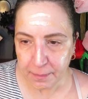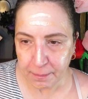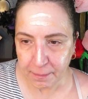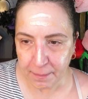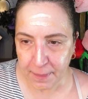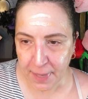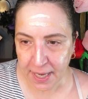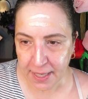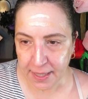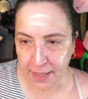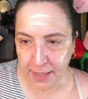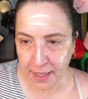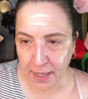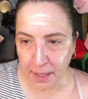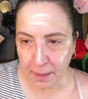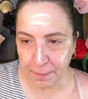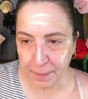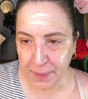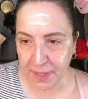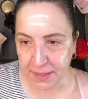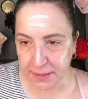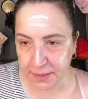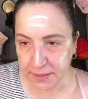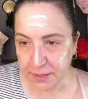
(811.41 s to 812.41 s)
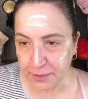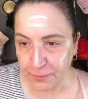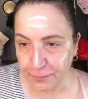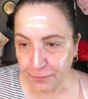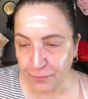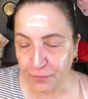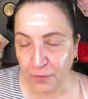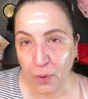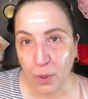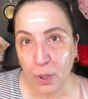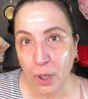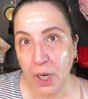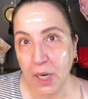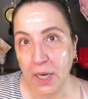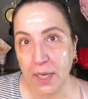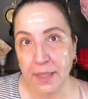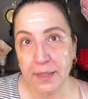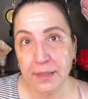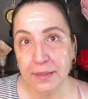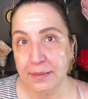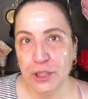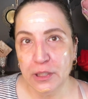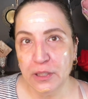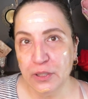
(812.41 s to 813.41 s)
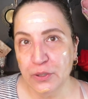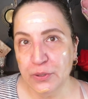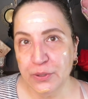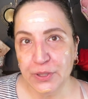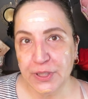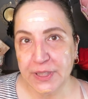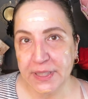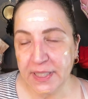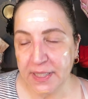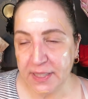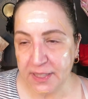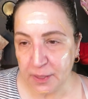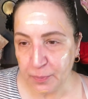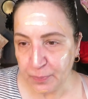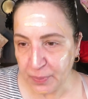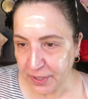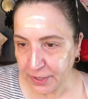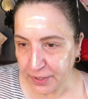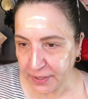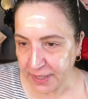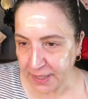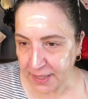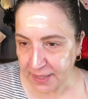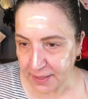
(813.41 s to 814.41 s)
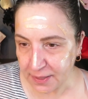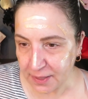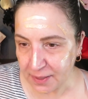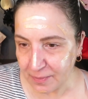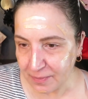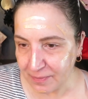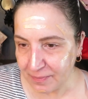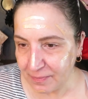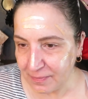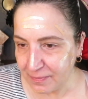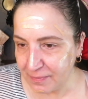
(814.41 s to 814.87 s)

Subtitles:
makeup at Sephora, you lose the experience.